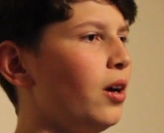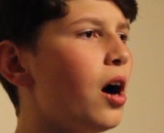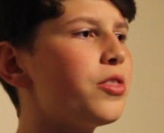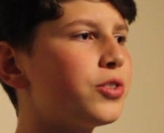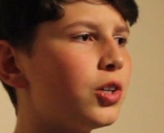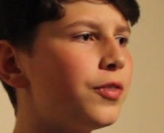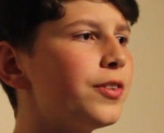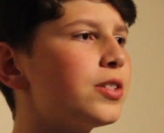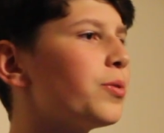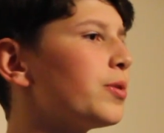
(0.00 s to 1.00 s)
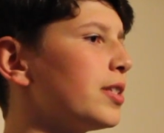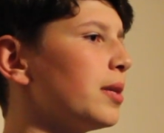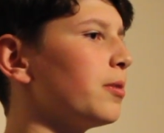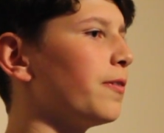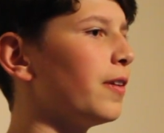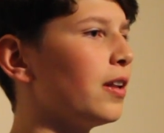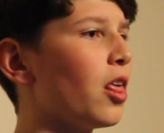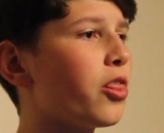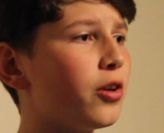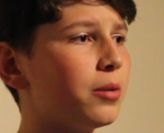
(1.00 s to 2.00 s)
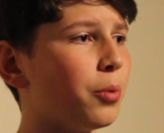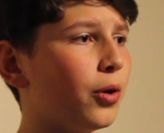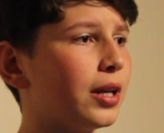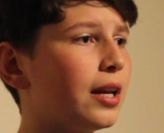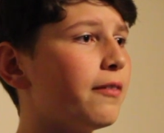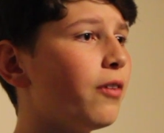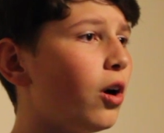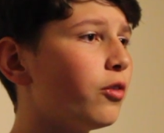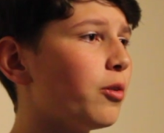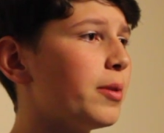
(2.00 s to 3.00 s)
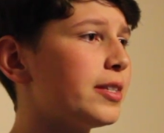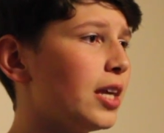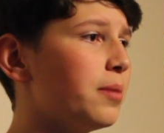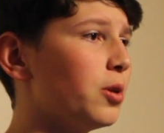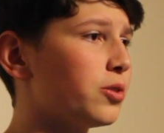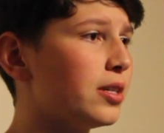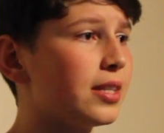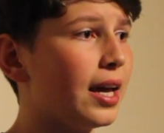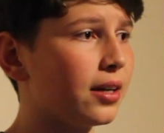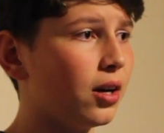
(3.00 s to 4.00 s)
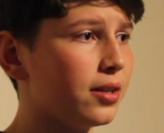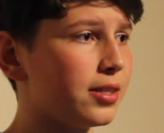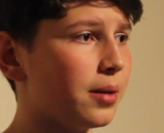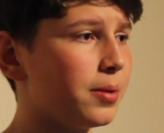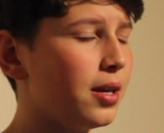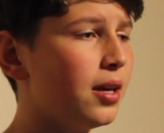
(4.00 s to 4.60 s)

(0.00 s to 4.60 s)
On the surface it would seem to fit in the third point and evolve from the same uses and concept.